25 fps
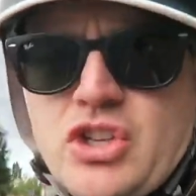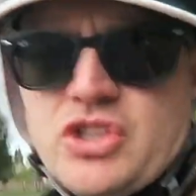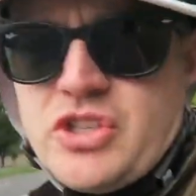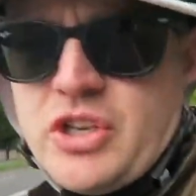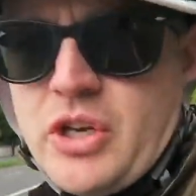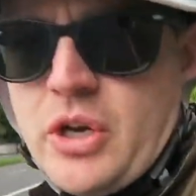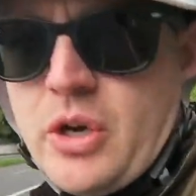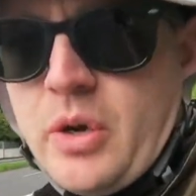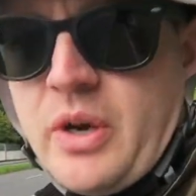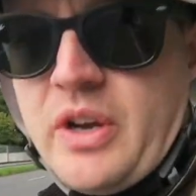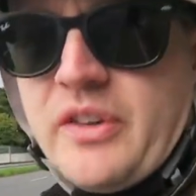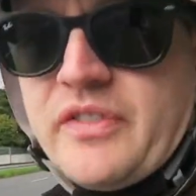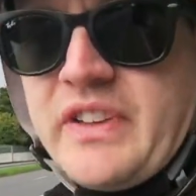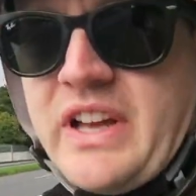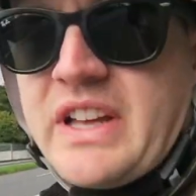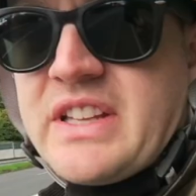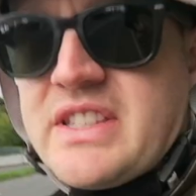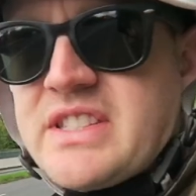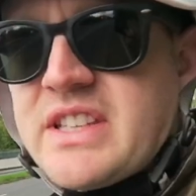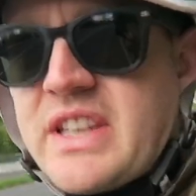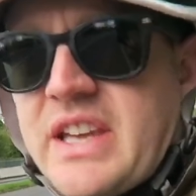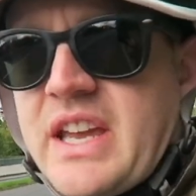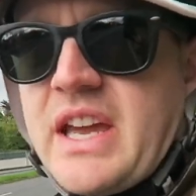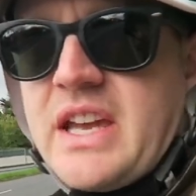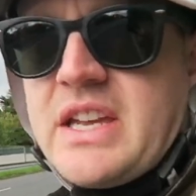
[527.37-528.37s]
So if
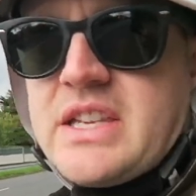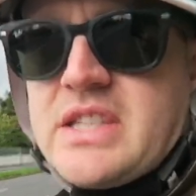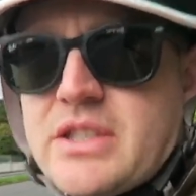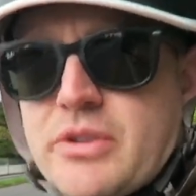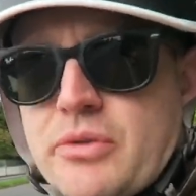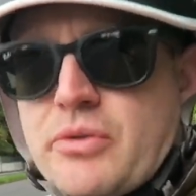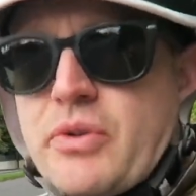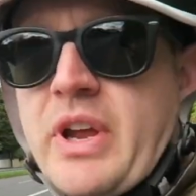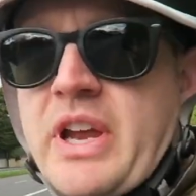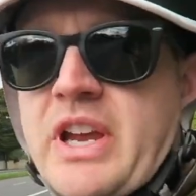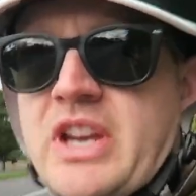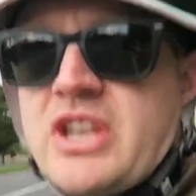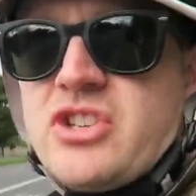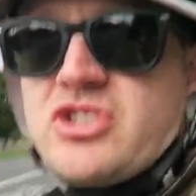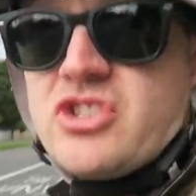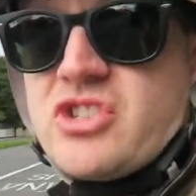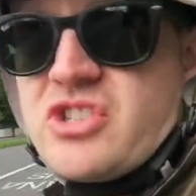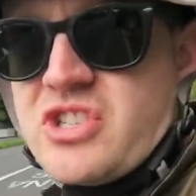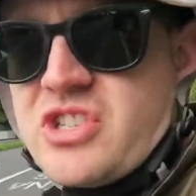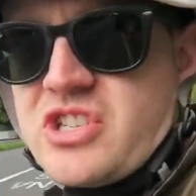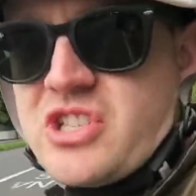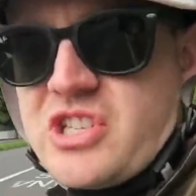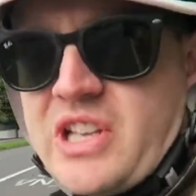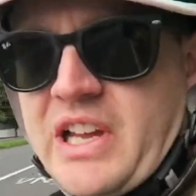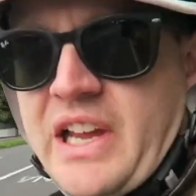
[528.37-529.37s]
that's the case, the range
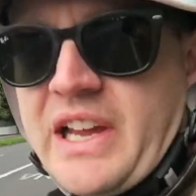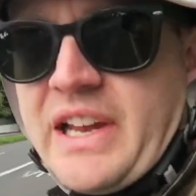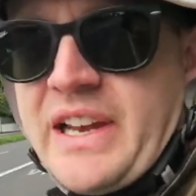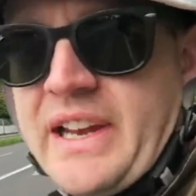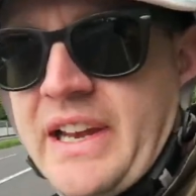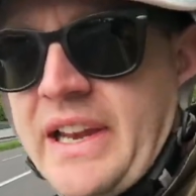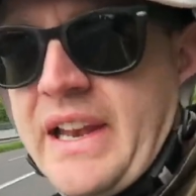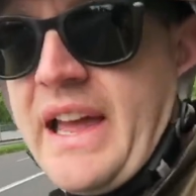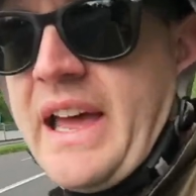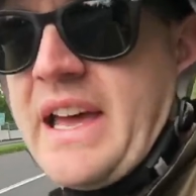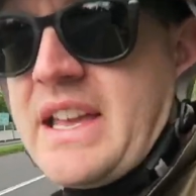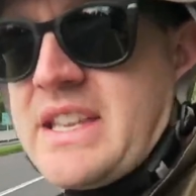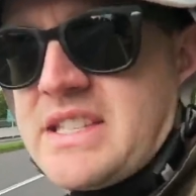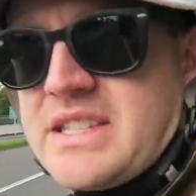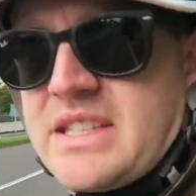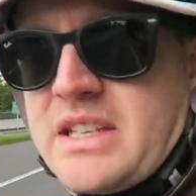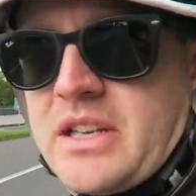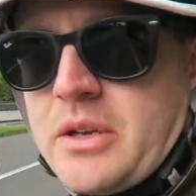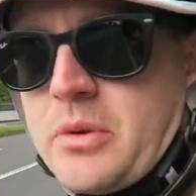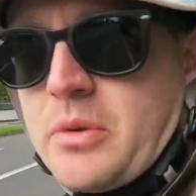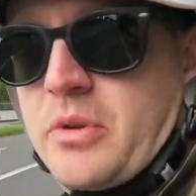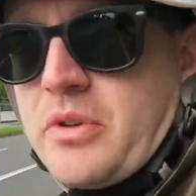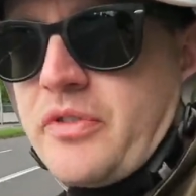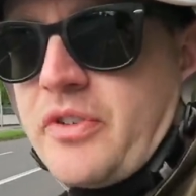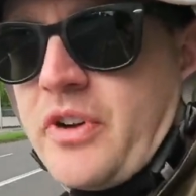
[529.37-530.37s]
is slightly less than
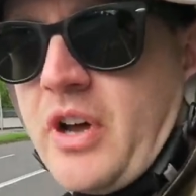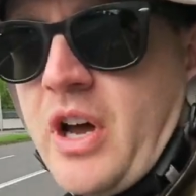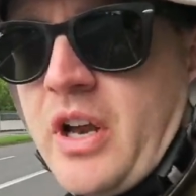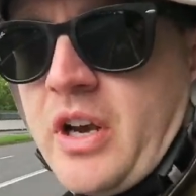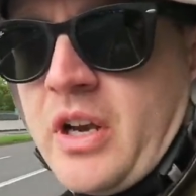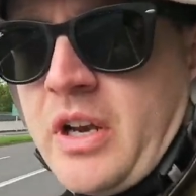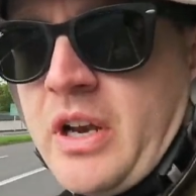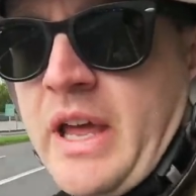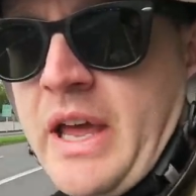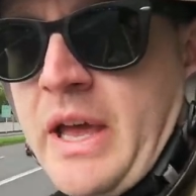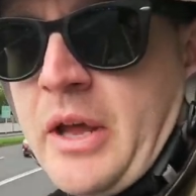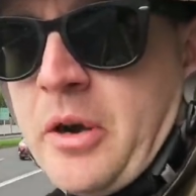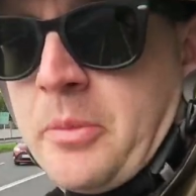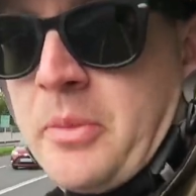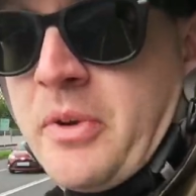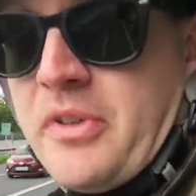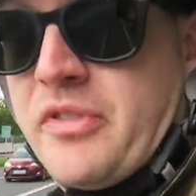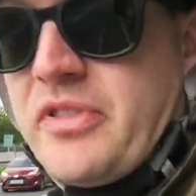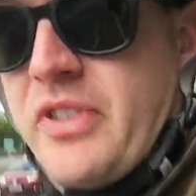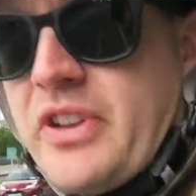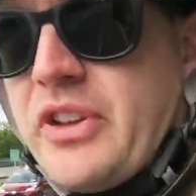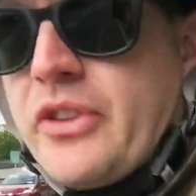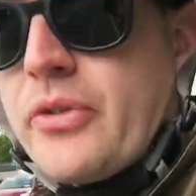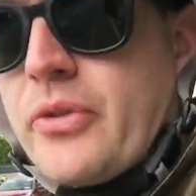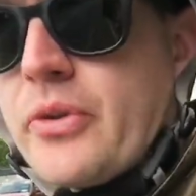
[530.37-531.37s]
I would have gotten out of my
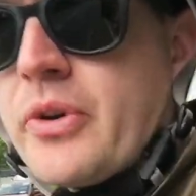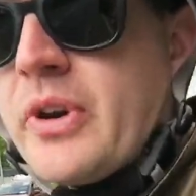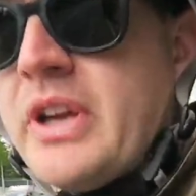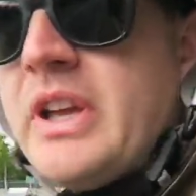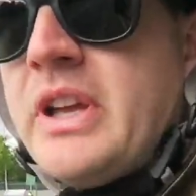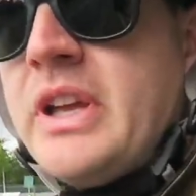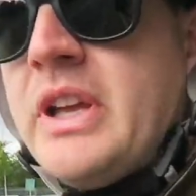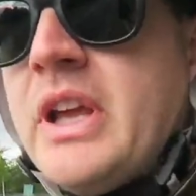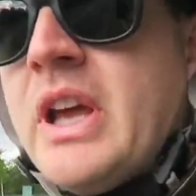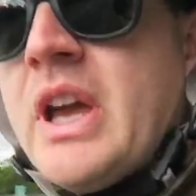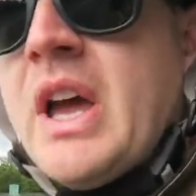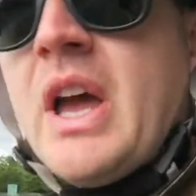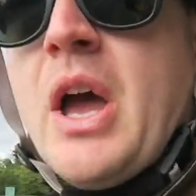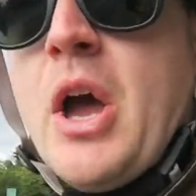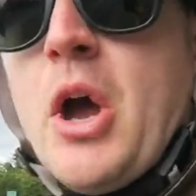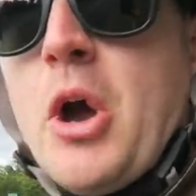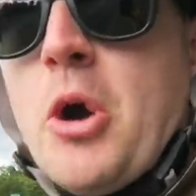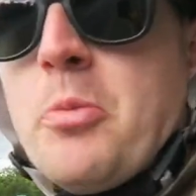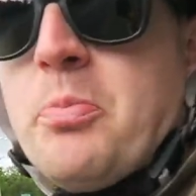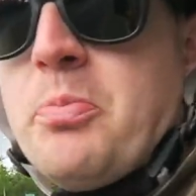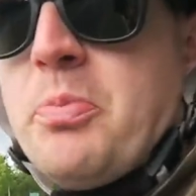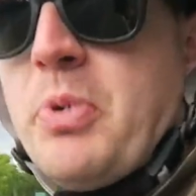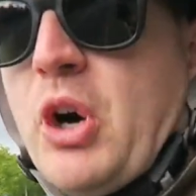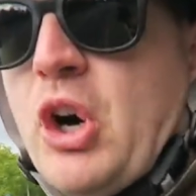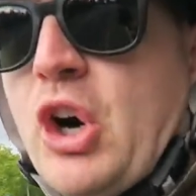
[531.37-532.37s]

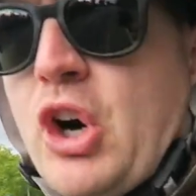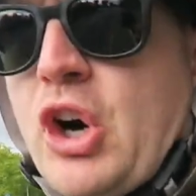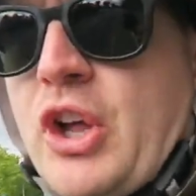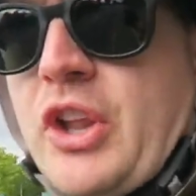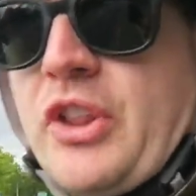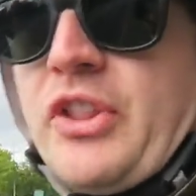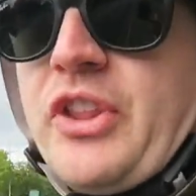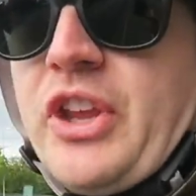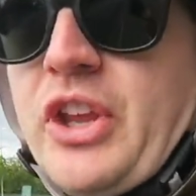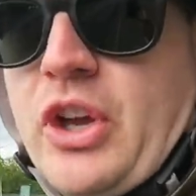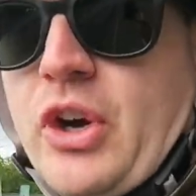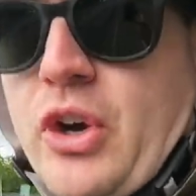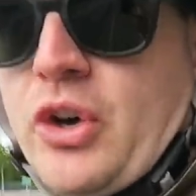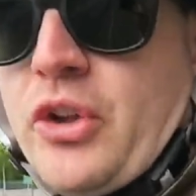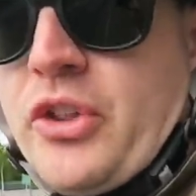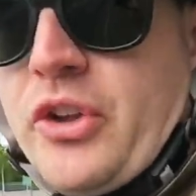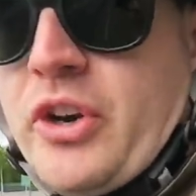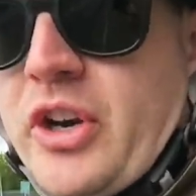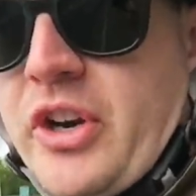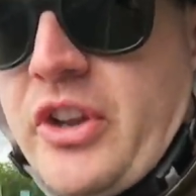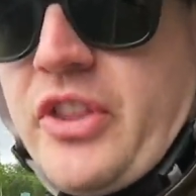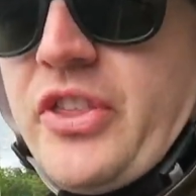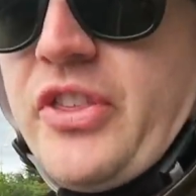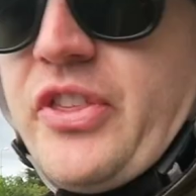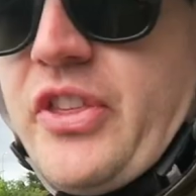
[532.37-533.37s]
V3. But the
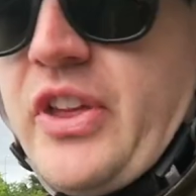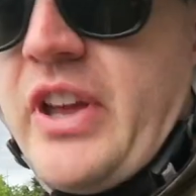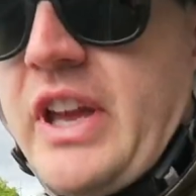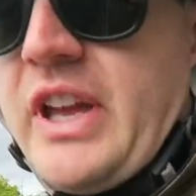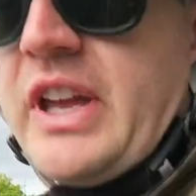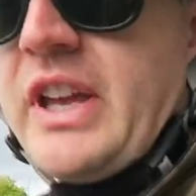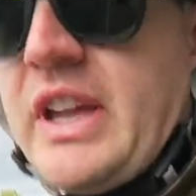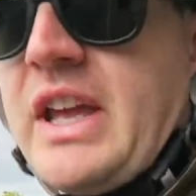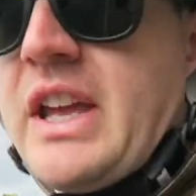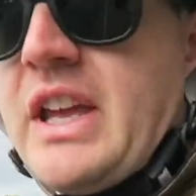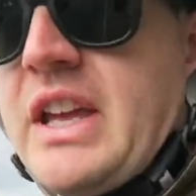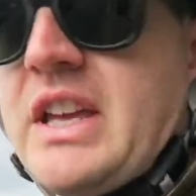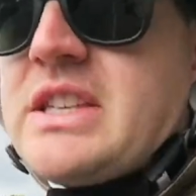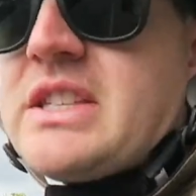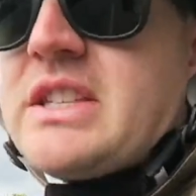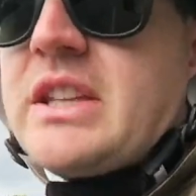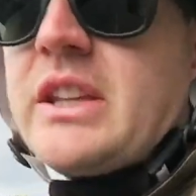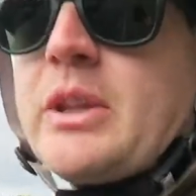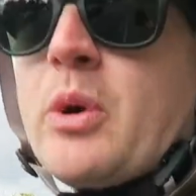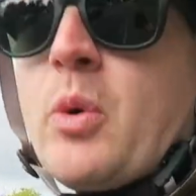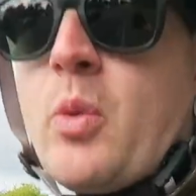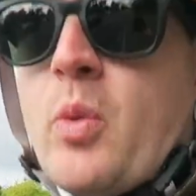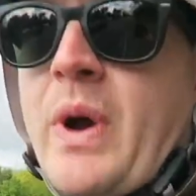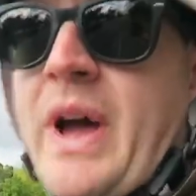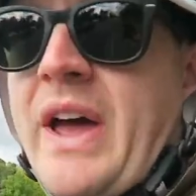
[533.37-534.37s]
other thing is
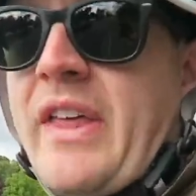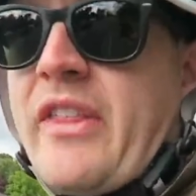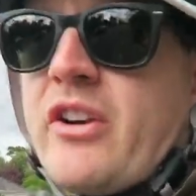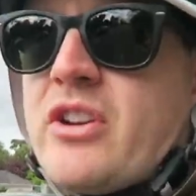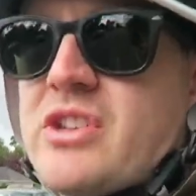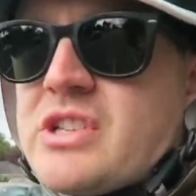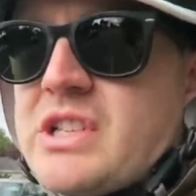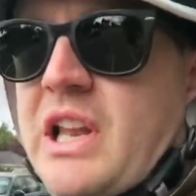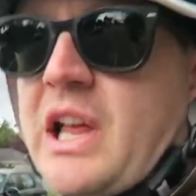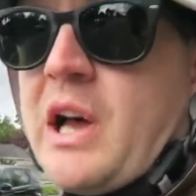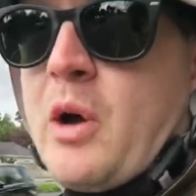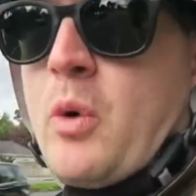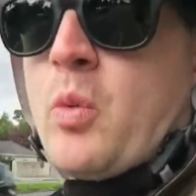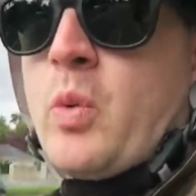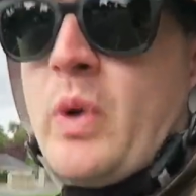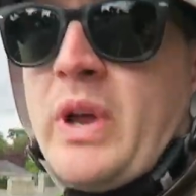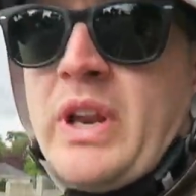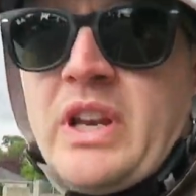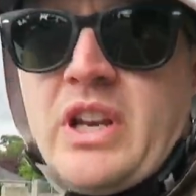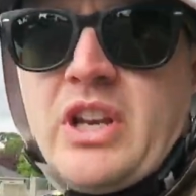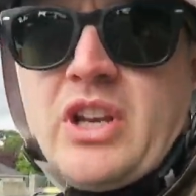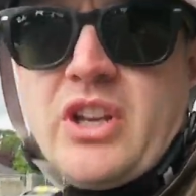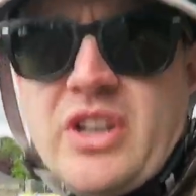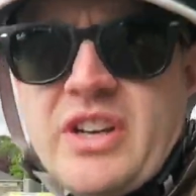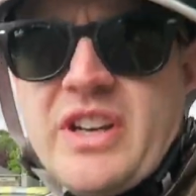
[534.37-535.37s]
that the weather is a lot
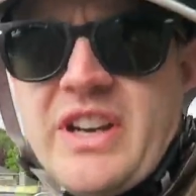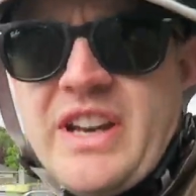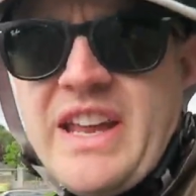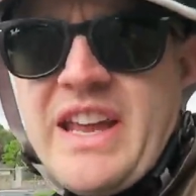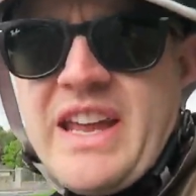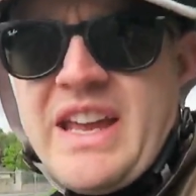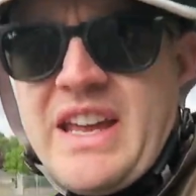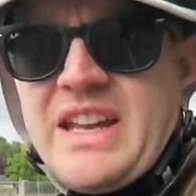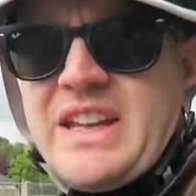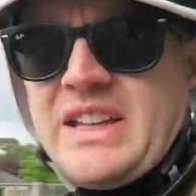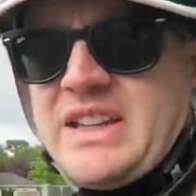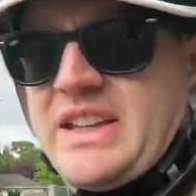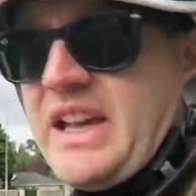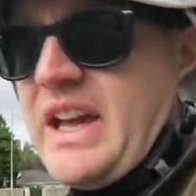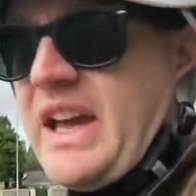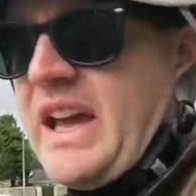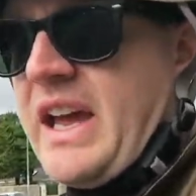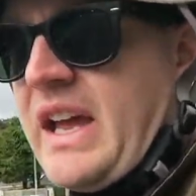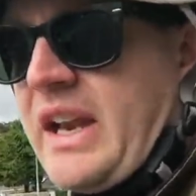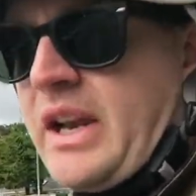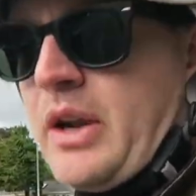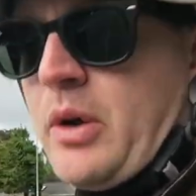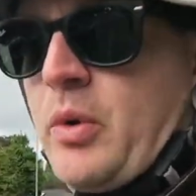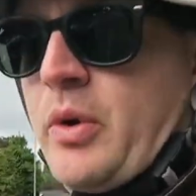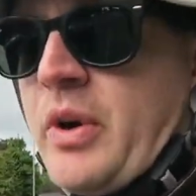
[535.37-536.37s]
windier today
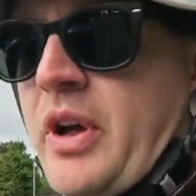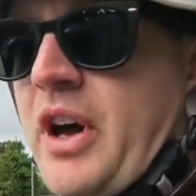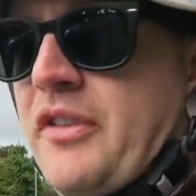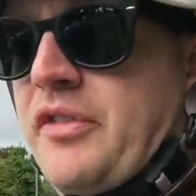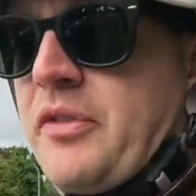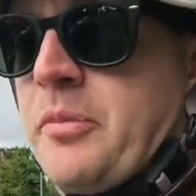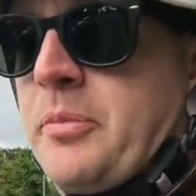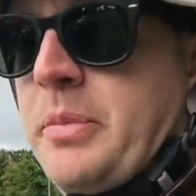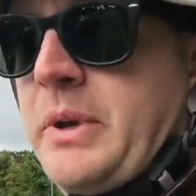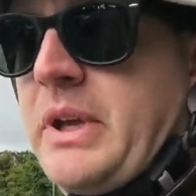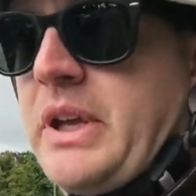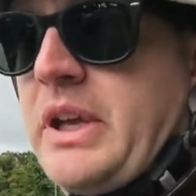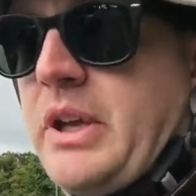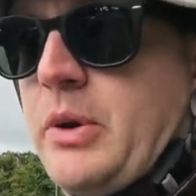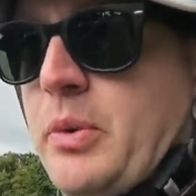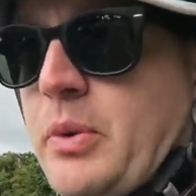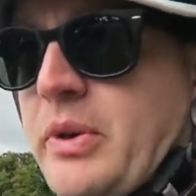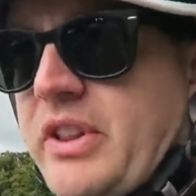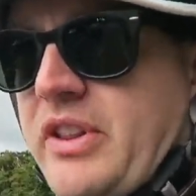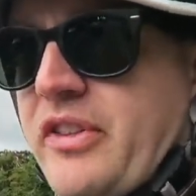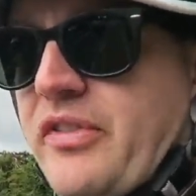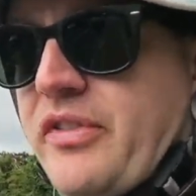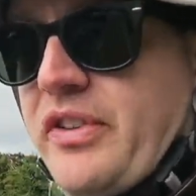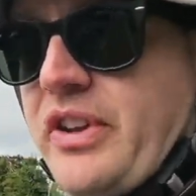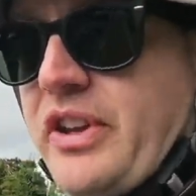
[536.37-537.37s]
than it would often be
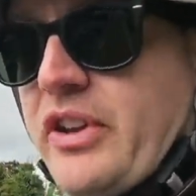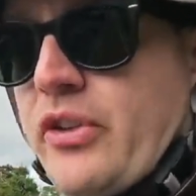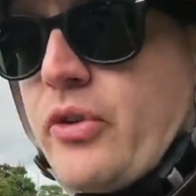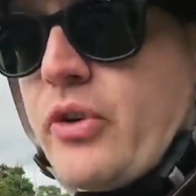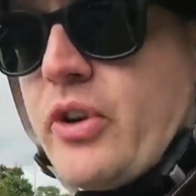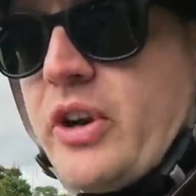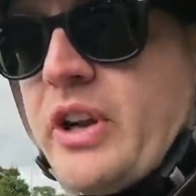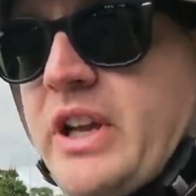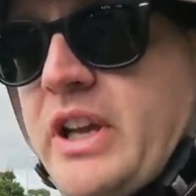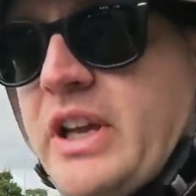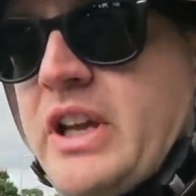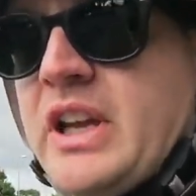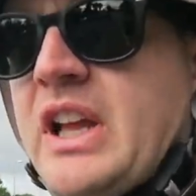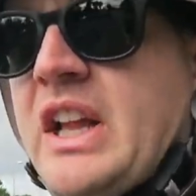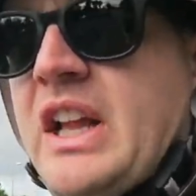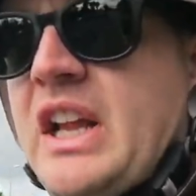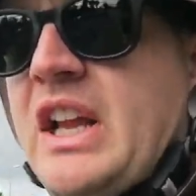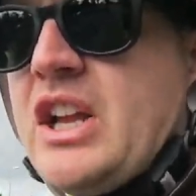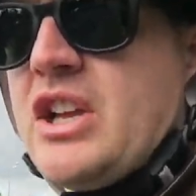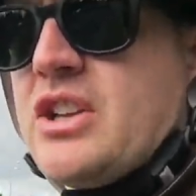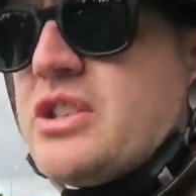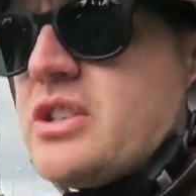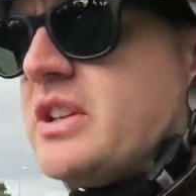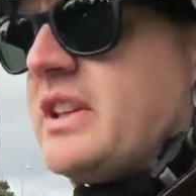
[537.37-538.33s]
with the V3.